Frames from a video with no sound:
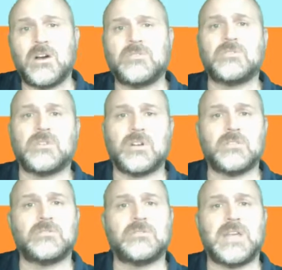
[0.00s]
other
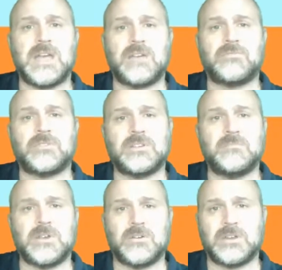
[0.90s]
colored African
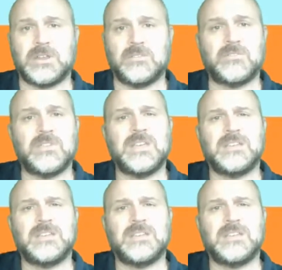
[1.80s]
Americans